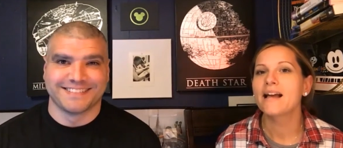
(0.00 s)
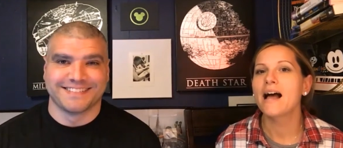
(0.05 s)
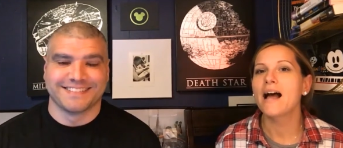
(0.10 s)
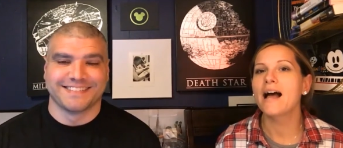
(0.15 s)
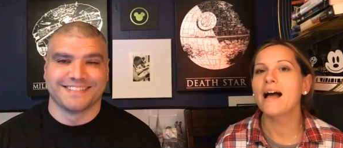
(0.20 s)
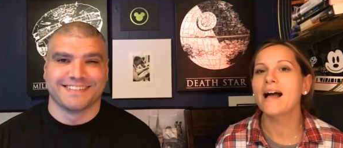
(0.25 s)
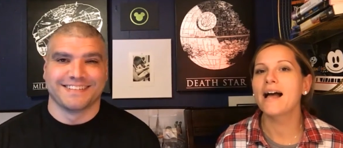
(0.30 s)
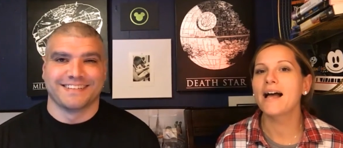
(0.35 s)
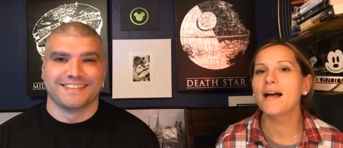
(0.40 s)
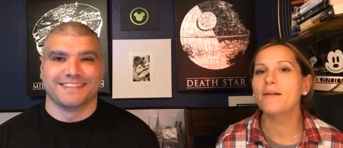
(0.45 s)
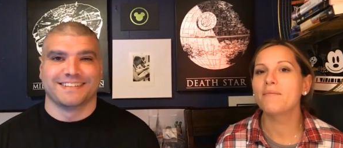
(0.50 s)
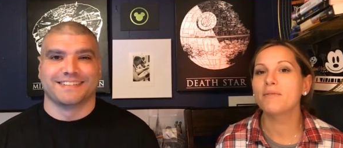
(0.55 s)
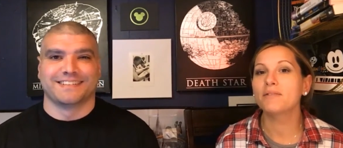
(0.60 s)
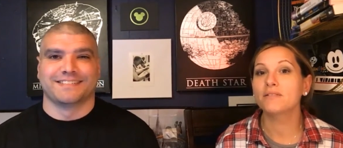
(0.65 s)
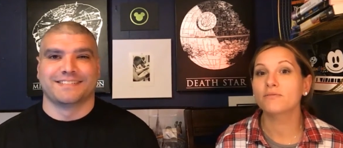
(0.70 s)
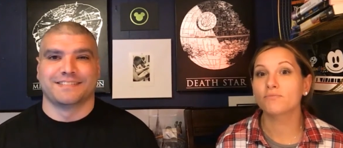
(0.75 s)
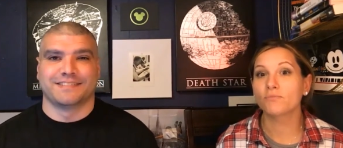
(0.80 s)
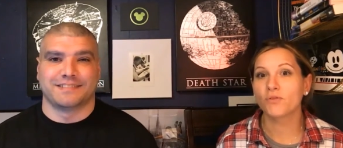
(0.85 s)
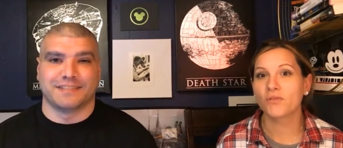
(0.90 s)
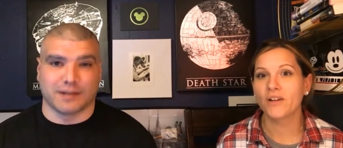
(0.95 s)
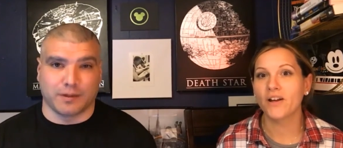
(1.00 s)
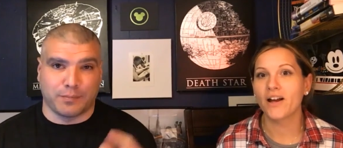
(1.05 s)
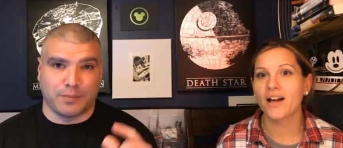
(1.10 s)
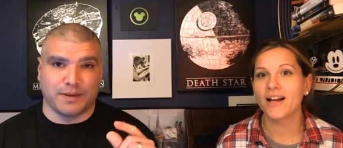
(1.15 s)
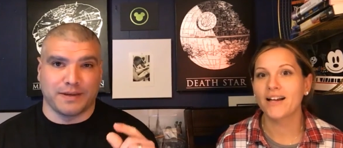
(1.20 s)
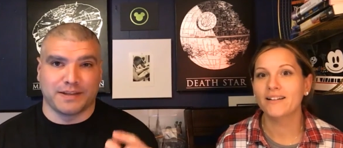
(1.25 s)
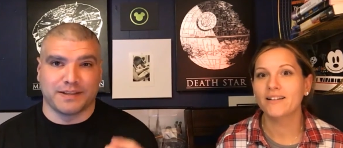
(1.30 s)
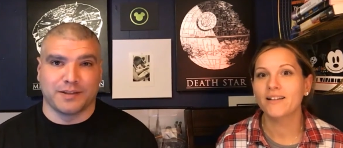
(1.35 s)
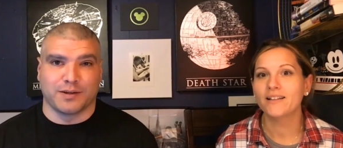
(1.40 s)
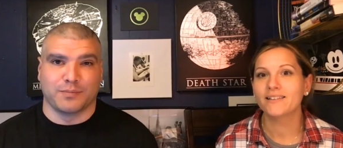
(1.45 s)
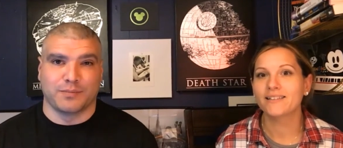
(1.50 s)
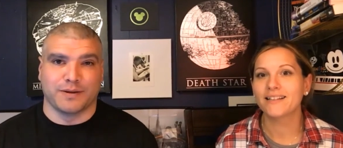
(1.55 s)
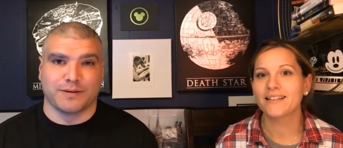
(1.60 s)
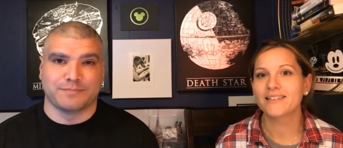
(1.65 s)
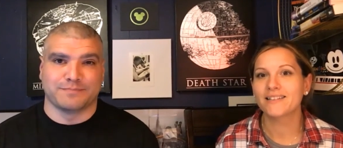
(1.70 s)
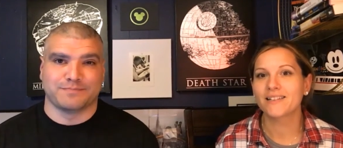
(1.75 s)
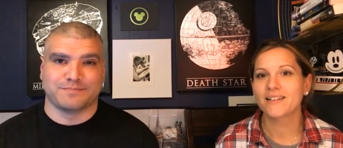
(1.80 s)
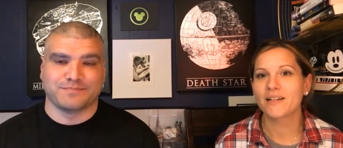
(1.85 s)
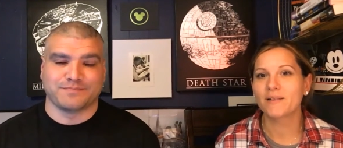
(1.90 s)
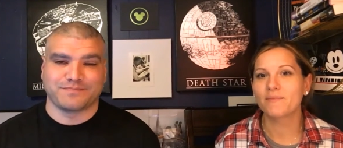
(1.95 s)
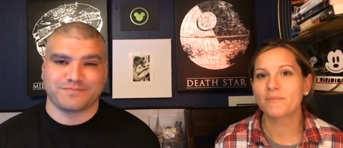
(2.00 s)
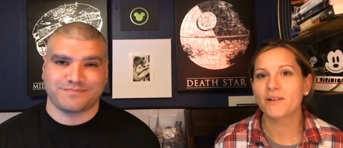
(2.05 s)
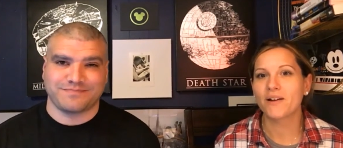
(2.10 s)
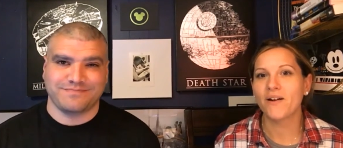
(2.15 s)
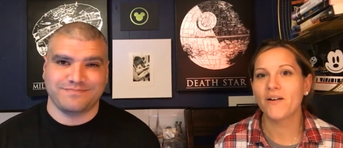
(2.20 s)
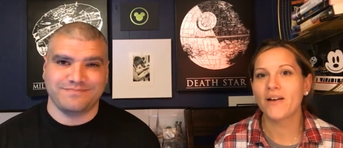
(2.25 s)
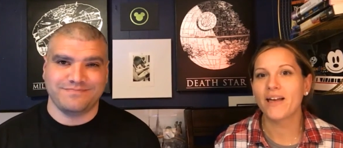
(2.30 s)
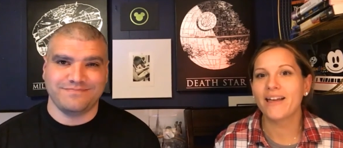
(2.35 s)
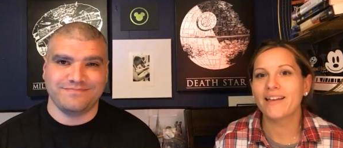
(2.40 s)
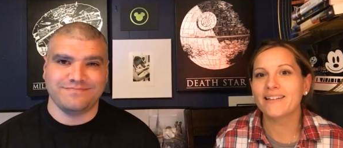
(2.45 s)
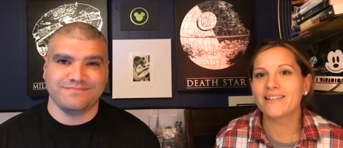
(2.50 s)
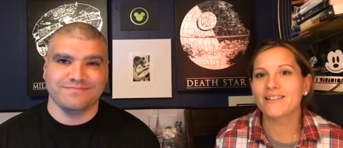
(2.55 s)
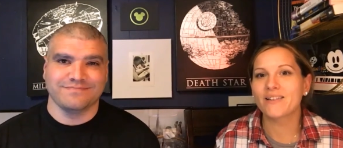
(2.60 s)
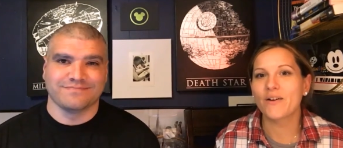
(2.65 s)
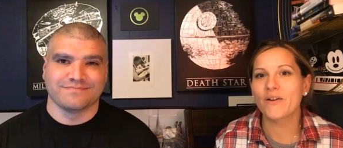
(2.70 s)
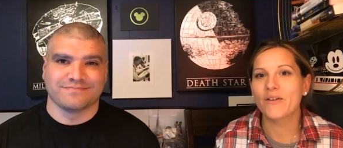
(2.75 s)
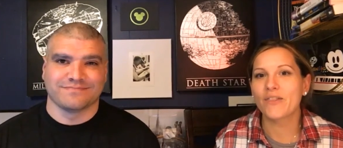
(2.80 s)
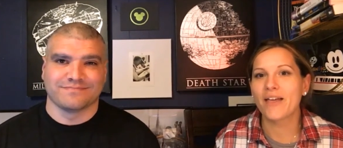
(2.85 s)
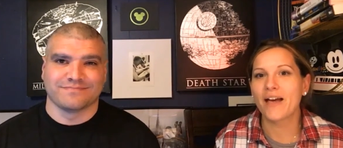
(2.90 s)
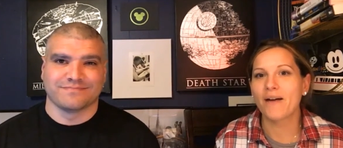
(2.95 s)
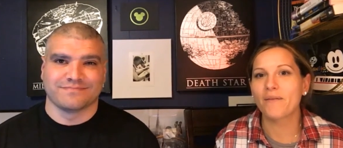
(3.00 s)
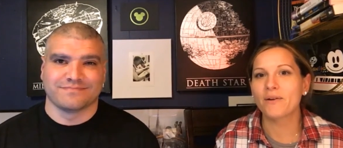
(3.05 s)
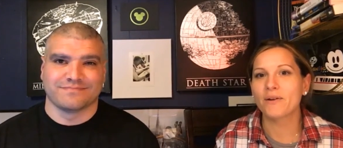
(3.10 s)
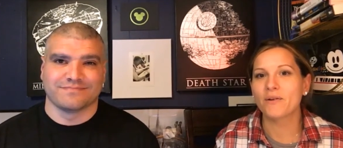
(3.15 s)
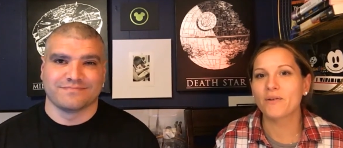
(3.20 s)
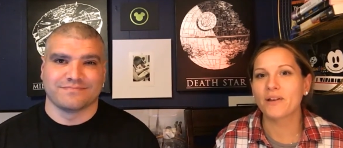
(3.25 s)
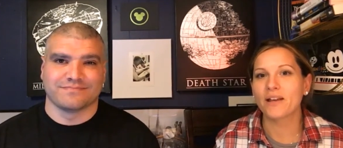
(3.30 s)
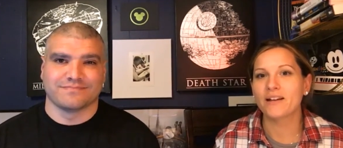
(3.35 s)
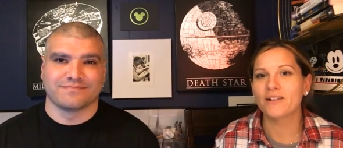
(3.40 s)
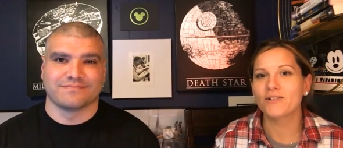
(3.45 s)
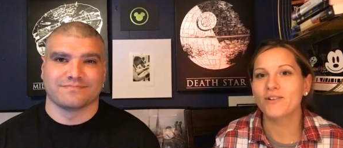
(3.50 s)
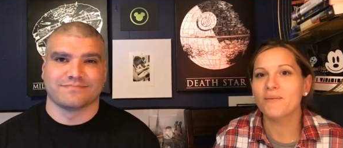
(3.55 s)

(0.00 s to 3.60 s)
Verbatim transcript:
Speaker 1: Um, moving on, let's keep going so that we don't get in